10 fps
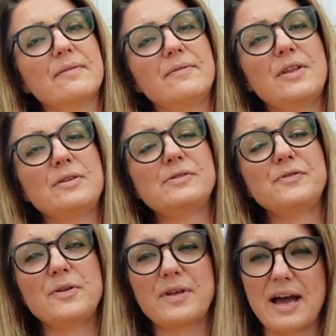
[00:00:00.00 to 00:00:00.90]
For those of
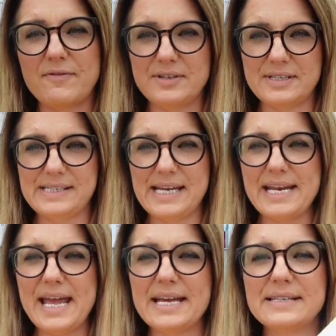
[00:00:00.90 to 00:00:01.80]
you that haven't seen
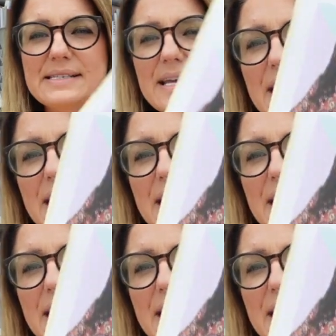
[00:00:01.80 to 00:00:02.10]
it,